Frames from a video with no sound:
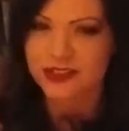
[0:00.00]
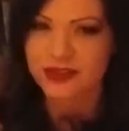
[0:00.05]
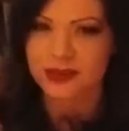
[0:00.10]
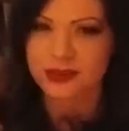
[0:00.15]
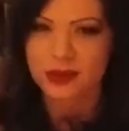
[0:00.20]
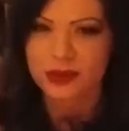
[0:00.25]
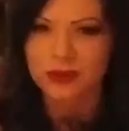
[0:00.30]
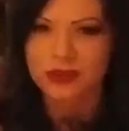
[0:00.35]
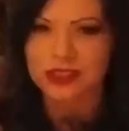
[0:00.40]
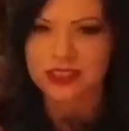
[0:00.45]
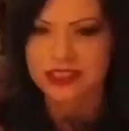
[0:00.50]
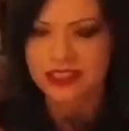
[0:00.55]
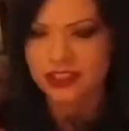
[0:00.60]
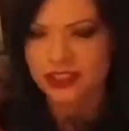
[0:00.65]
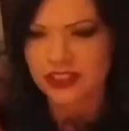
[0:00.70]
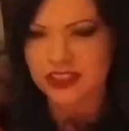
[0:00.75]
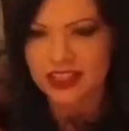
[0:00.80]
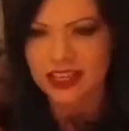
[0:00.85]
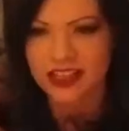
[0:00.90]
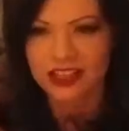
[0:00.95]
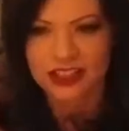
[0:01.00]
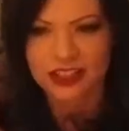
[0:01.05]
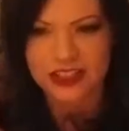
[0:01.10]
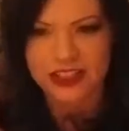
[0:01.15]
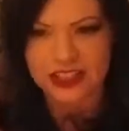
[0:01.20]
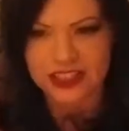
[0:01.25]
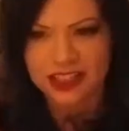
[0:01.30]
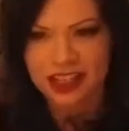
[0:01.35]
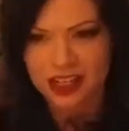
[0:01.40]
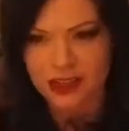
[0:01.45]
Remember, it's just
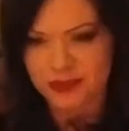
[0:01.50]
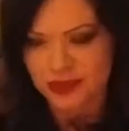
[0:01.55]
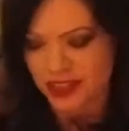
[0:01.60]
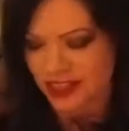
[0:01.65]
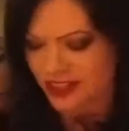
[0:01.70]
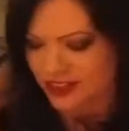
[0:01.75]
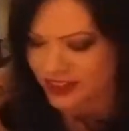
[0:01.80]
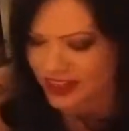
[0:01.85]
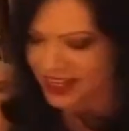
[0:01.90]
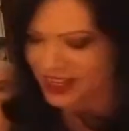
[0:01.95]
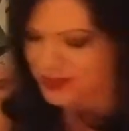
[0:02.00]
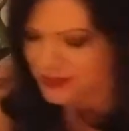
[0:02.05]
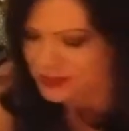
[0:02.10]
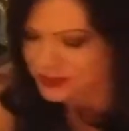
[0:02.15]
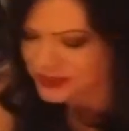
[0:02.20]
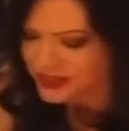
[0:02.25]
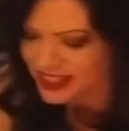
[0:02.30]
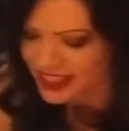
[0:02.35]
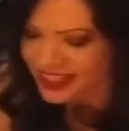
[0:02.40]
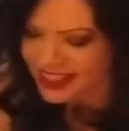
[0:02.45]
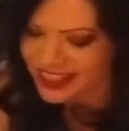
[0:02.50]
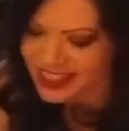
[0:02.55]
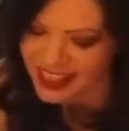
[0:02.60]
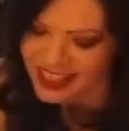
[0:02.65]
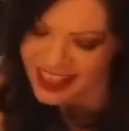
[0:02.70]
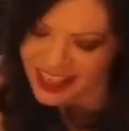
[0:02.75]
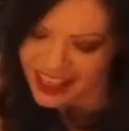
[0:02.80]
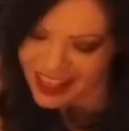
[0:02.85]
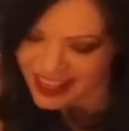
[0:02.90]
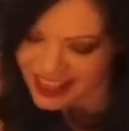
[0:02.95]
energy that I'm reading, right?
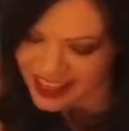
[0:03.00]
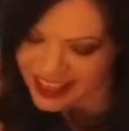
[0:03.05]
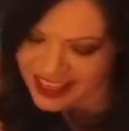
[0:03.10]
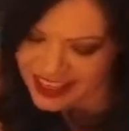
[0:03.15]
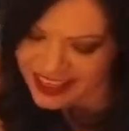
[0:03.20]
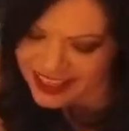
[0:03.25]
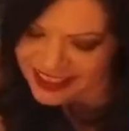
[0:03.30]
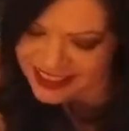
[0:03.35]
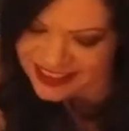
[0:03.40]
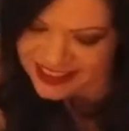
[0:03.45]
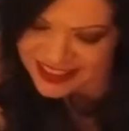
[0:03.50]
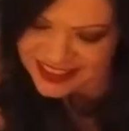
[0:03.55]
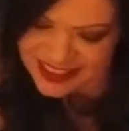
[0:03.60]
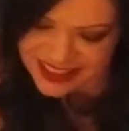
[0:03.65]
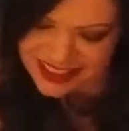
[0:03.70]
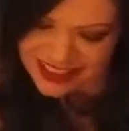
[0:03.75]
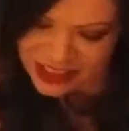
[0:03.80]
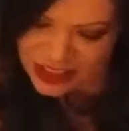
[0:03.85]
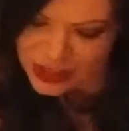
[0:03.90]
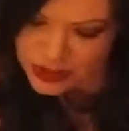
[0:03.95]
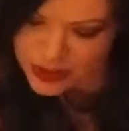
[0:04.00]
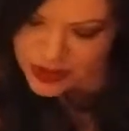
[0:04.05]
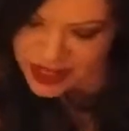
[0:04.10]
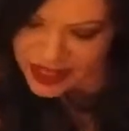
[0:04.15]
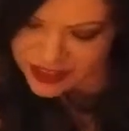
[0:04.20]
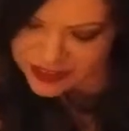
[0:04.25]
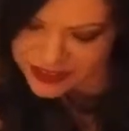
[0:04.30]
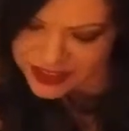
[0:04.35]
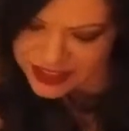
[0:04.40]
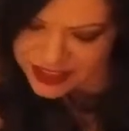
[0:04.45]
And you
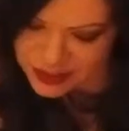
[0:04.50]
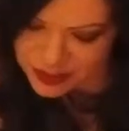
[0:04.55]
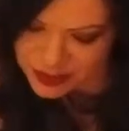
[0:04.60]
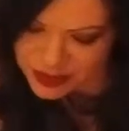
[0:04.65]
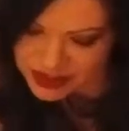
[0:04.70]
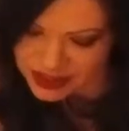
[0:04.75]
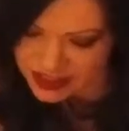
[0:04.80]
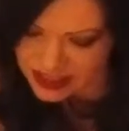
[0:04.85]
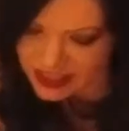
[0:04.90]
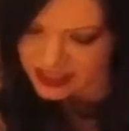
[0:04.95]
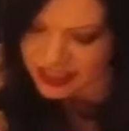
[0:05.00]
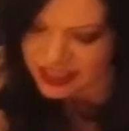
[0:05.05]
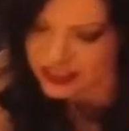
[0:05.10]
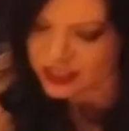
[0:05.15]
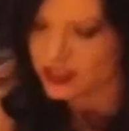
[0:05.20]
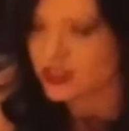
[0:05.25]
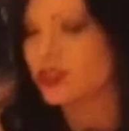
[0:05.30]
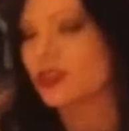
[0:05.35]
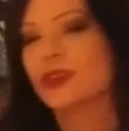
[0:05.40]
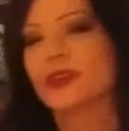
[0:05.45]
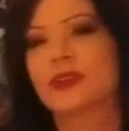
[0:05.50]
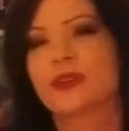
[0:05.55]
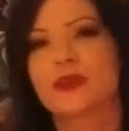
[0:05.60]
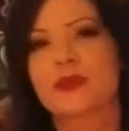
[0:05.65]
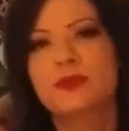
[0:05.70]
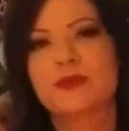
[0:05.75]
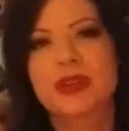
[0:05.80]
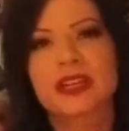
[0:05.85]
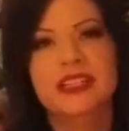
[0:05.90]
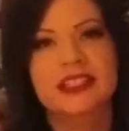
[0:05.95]
have this ability to
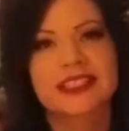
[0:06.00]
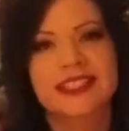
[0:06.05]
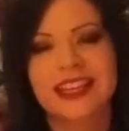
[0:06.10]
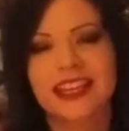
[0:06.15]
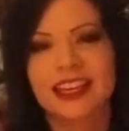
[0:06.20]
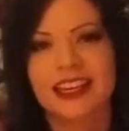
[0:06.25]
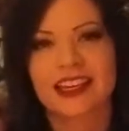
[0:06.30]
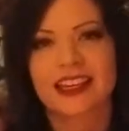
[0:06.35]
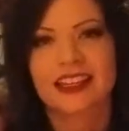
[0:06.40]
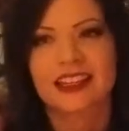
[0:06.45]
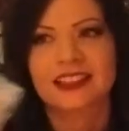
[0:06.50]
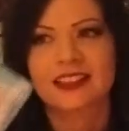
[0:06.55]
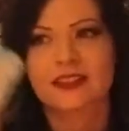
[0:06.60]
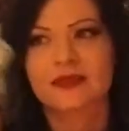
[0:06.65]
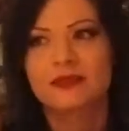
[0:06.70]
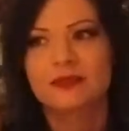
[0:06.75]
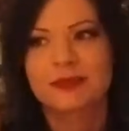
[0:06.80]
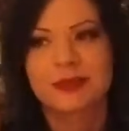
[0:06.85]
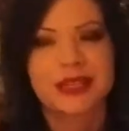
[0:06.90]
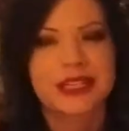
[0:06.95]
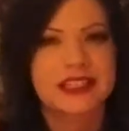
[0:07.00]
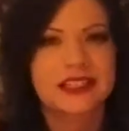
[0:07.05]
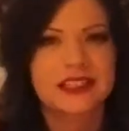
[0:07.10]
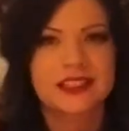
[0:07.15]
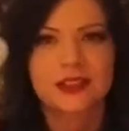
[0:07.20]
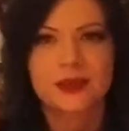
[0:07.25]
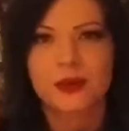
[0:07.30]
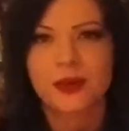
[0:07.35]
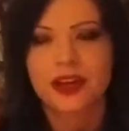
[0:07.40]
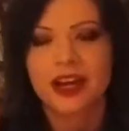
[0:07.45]
maintain peace
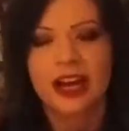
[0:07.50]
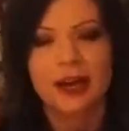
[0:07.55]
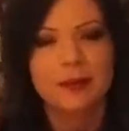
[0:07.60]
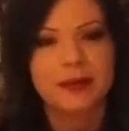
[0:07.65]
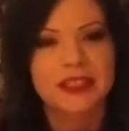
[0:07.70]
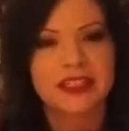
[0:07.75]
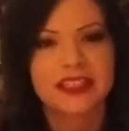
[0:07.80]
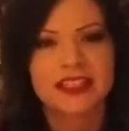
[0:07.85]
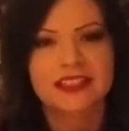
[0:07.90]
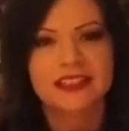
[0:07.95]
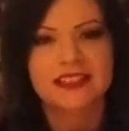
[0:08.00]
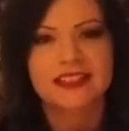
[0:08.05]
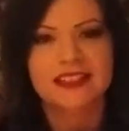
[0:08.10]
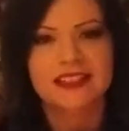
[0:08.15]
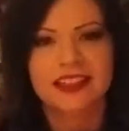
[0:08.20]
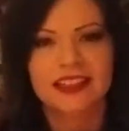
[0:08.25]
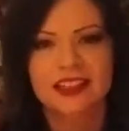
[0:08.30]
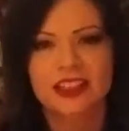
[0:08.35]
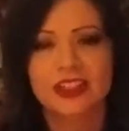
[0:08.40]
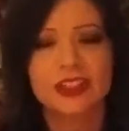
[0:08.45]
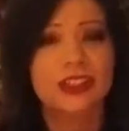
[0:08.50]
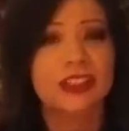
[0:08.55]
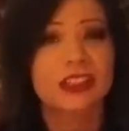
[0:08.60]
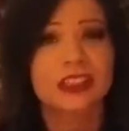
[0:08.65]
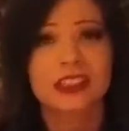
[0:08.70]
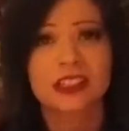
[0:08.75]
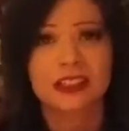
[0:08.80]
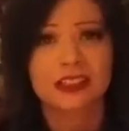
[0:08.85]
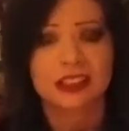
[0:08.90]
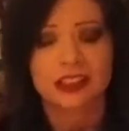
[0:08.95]
or happiness. Like, you're good
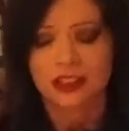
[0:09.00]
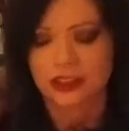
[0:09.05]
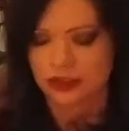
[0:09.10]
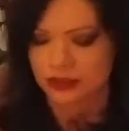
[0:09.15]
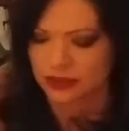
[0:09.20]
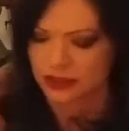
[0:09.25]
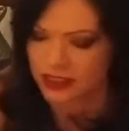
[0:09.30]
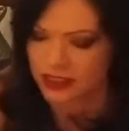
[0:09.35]
on your own.